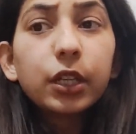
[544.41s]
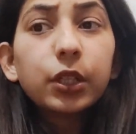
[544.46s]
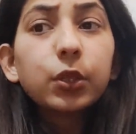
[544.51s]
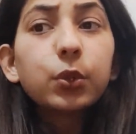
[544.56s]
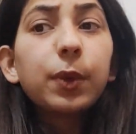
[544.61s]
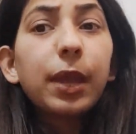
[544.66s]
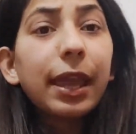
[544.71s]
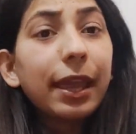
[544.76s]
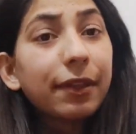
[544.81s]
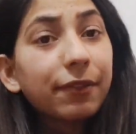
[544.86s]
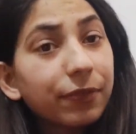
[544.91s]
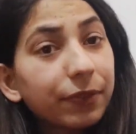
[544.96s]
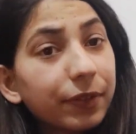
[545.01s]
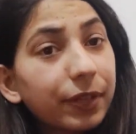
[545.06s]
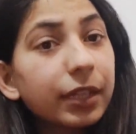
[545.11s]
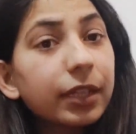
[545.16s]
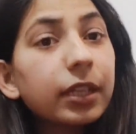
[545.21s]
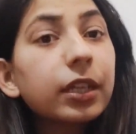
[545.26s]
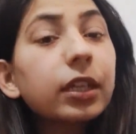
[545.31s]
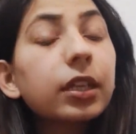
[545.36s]
to
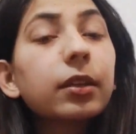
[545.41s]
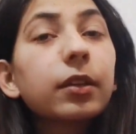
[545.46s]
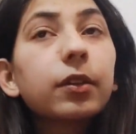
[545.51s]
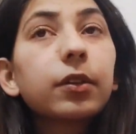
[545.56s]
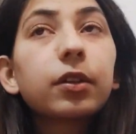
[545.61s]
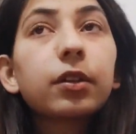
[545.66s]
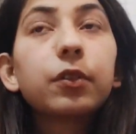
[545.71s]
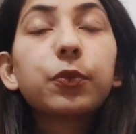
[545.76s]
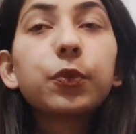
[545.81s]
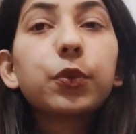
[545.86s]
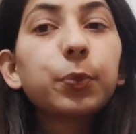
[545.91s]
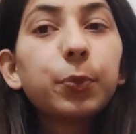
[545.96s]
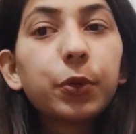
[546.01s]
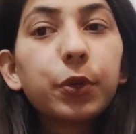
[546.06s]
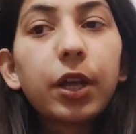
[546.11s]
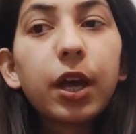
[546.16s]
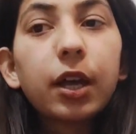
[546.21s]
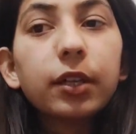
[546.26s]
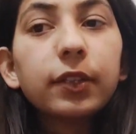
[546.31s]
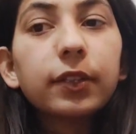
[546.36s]
every food
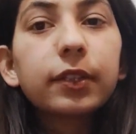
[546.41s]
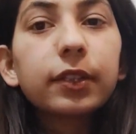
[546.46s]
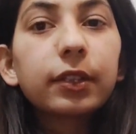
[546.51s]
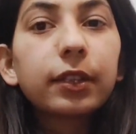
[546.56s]
product,